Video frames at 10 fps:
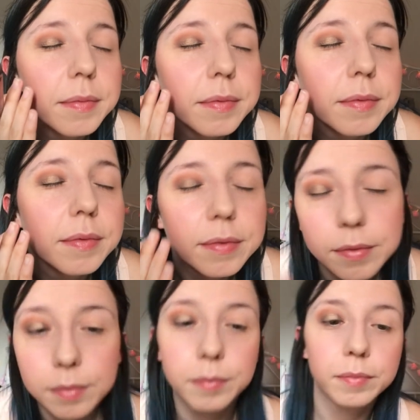
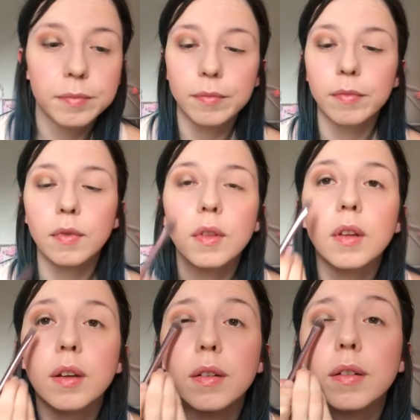
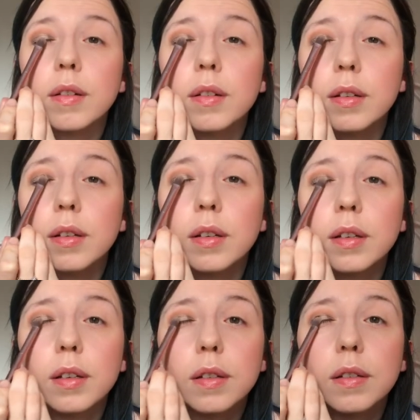
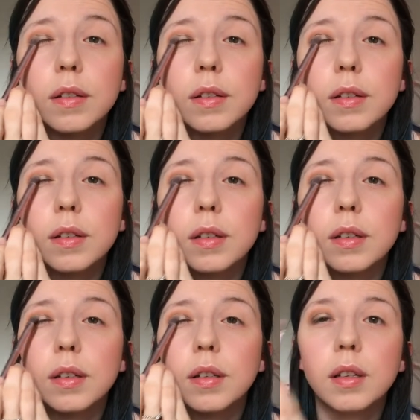
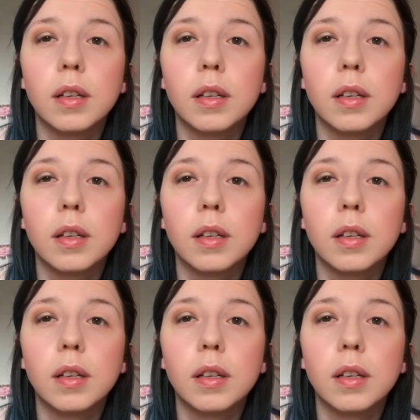(silence)